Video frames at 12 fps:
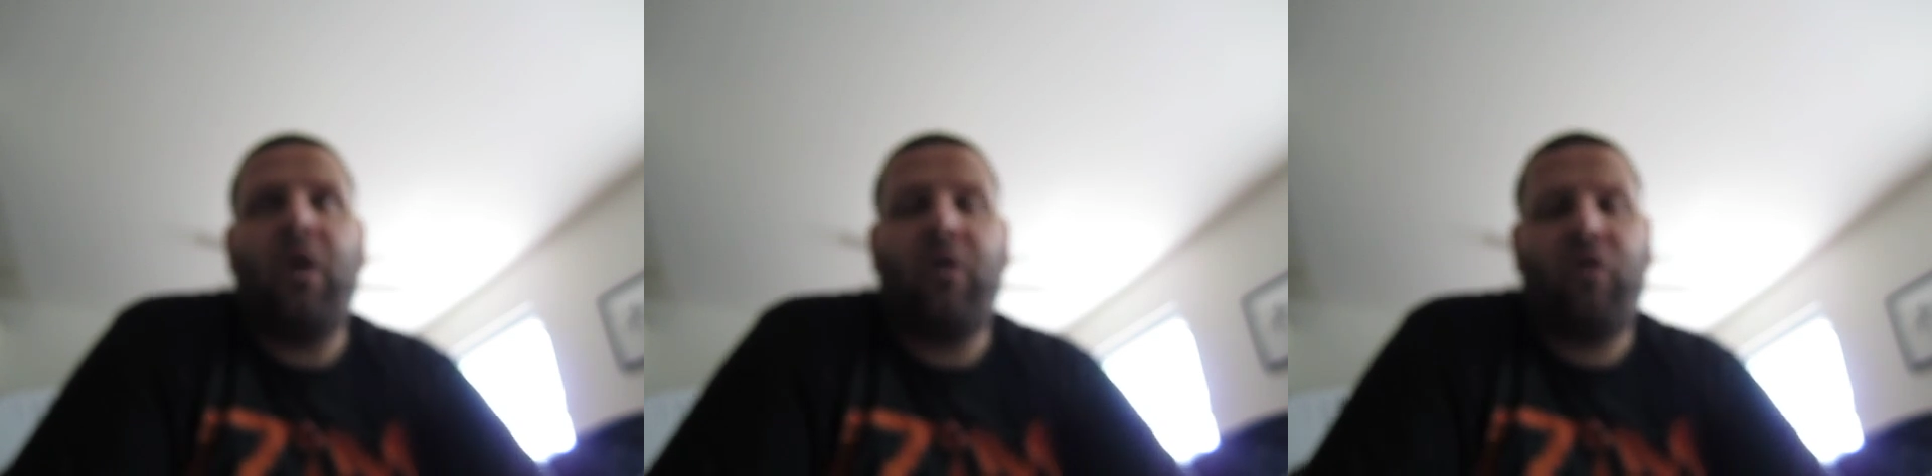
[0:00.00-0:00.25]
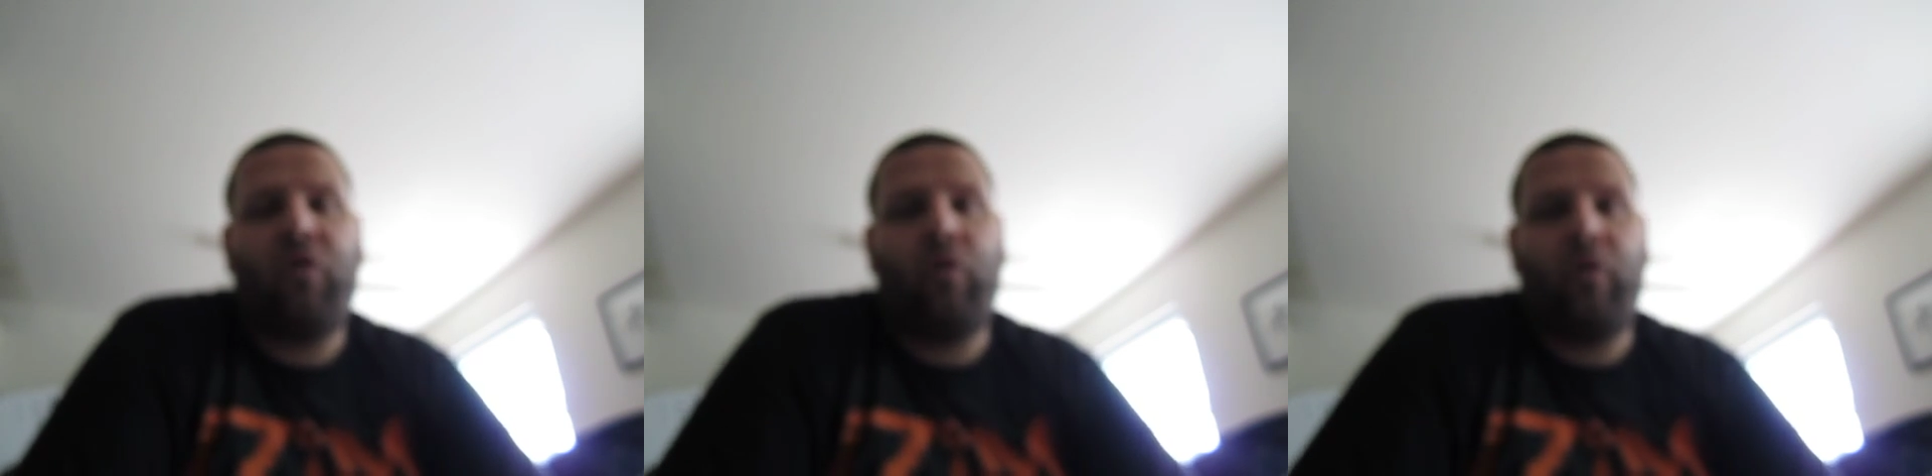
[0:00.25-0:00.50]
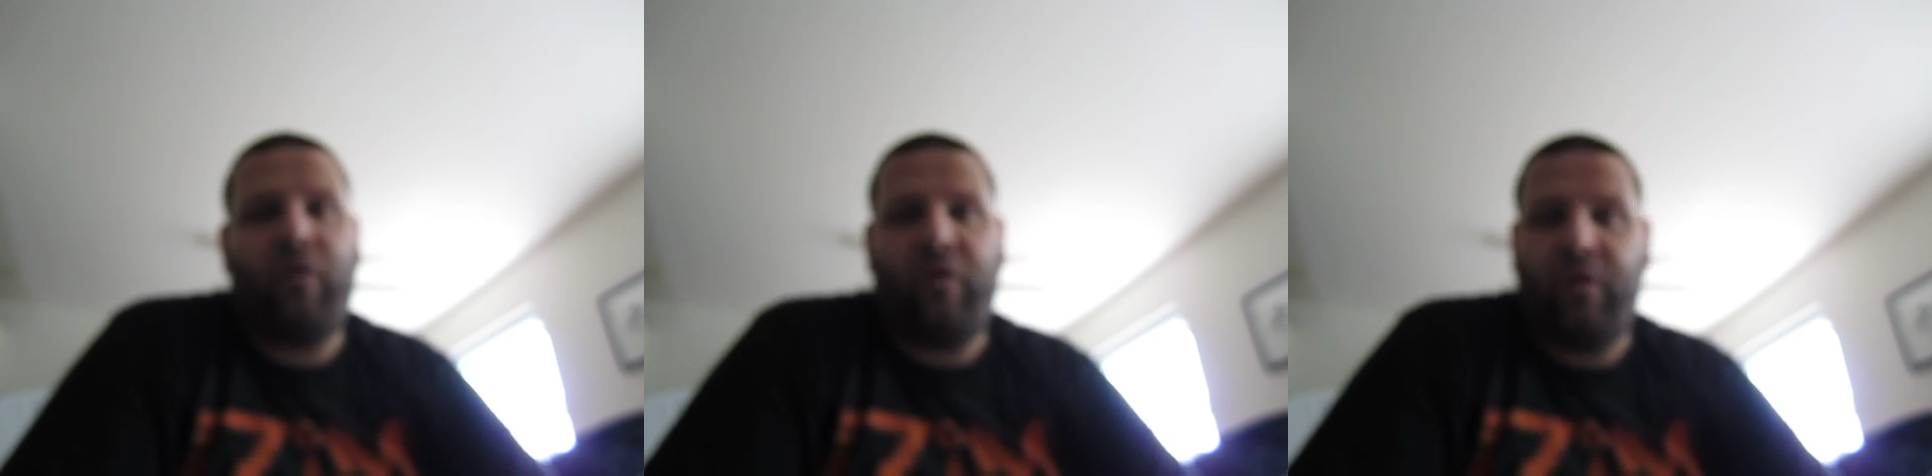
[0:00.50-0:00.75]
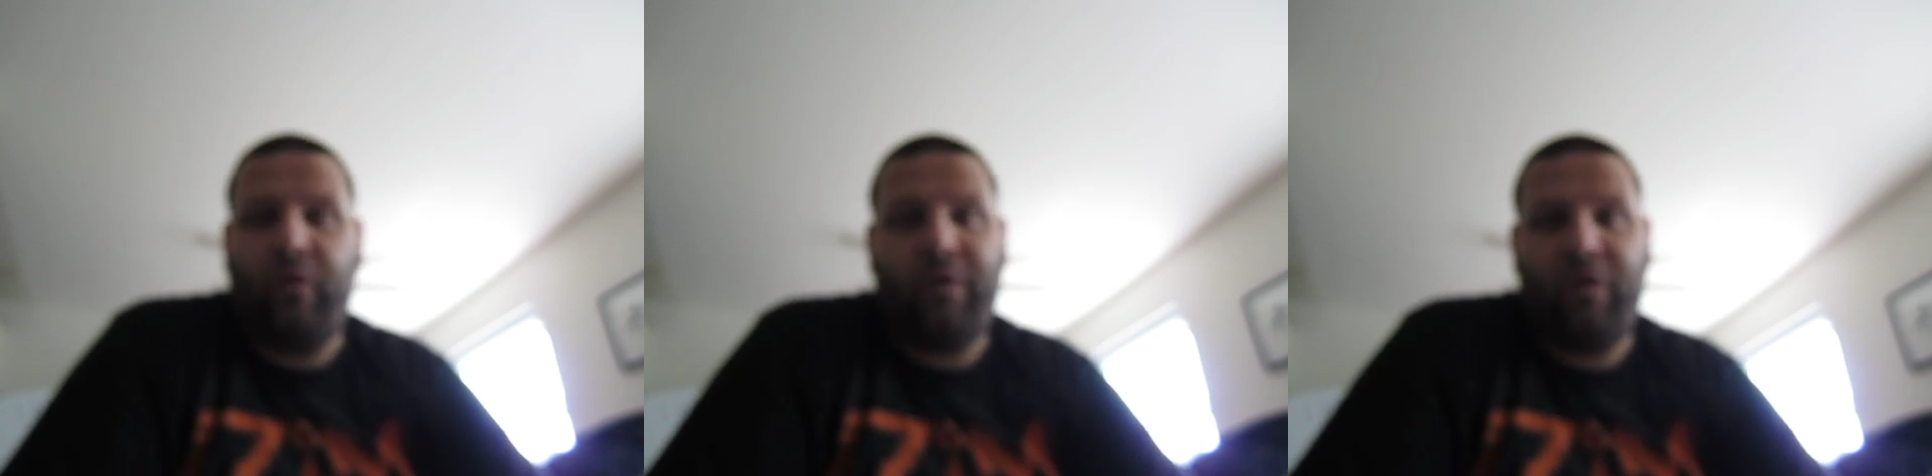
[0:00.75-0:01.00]
a
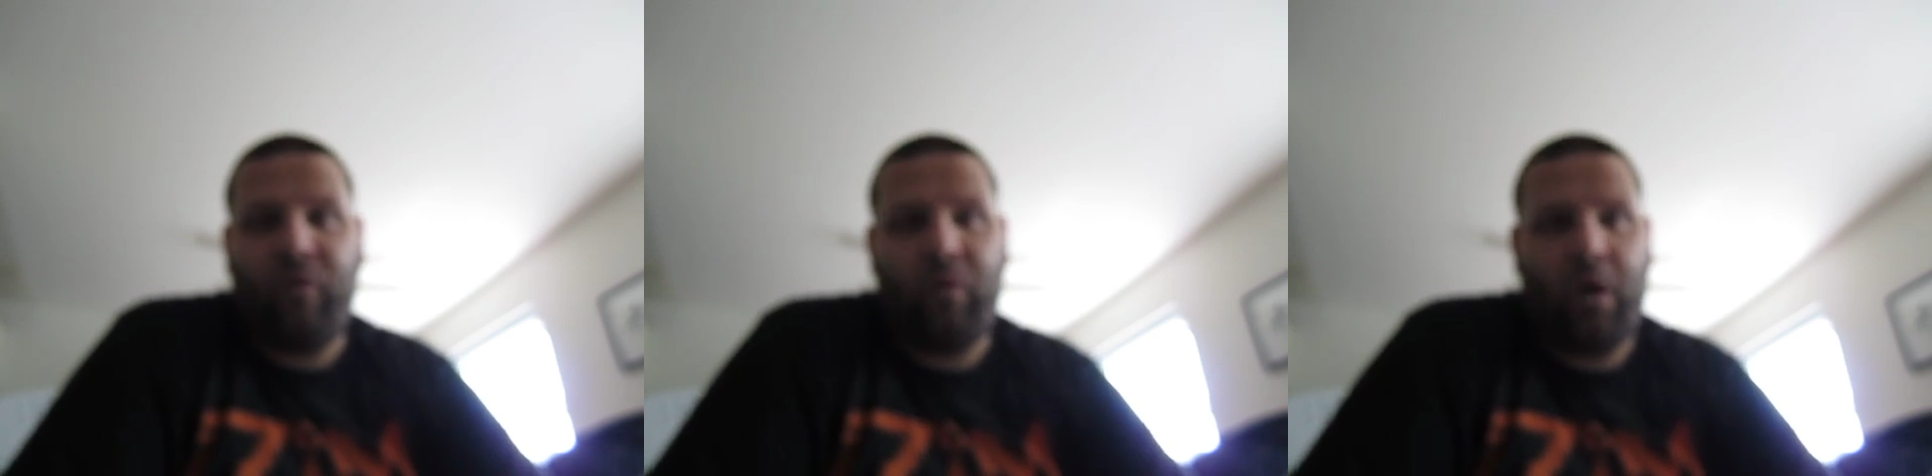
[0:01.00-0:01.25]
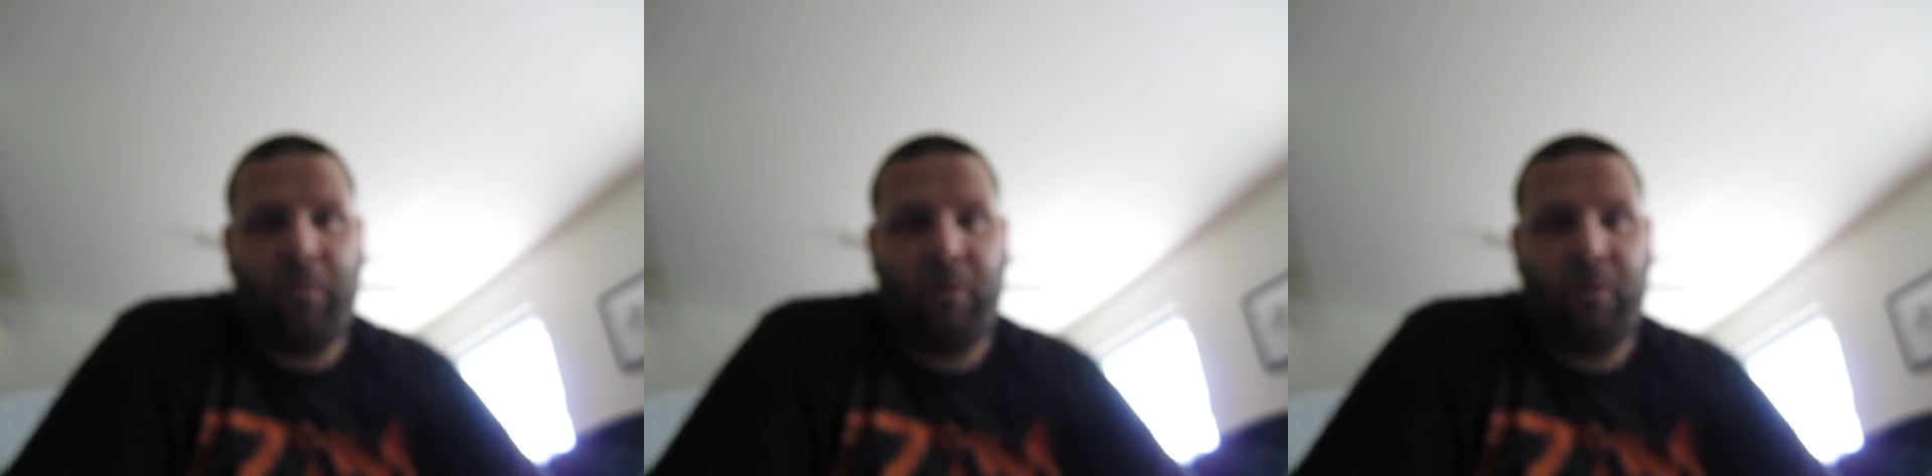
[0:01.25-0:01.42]
source to it as well.